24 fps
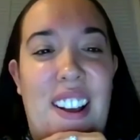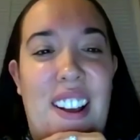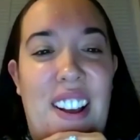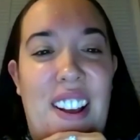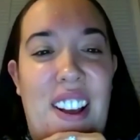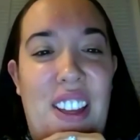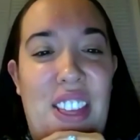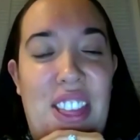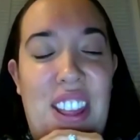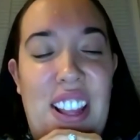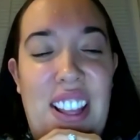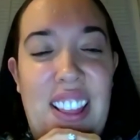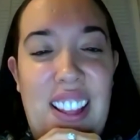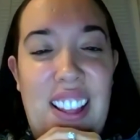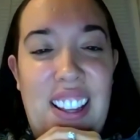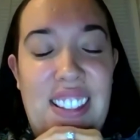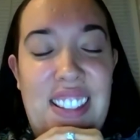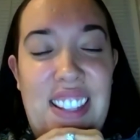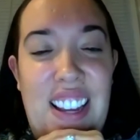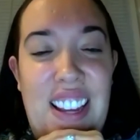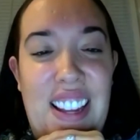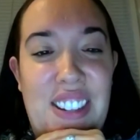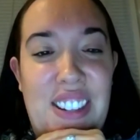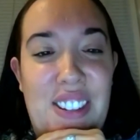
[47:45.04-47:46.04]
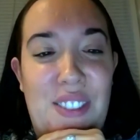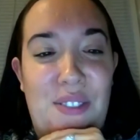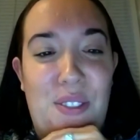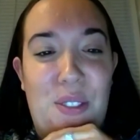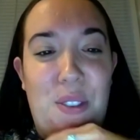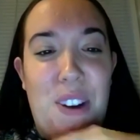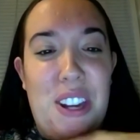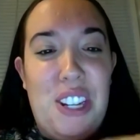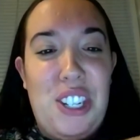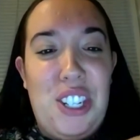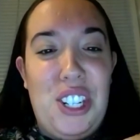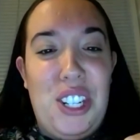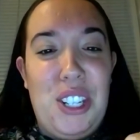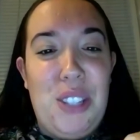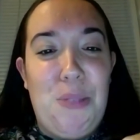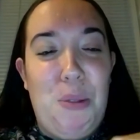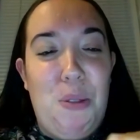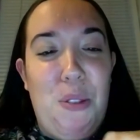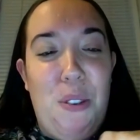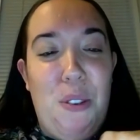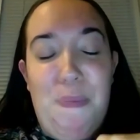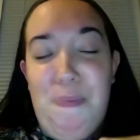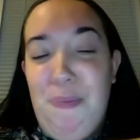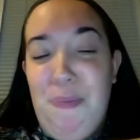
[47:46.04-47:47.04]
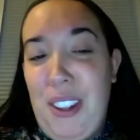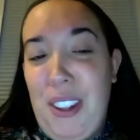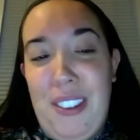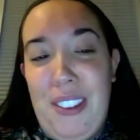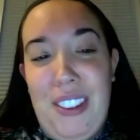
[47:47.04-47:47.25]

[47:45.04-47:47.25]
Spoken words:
I think that's the end of questions. Well,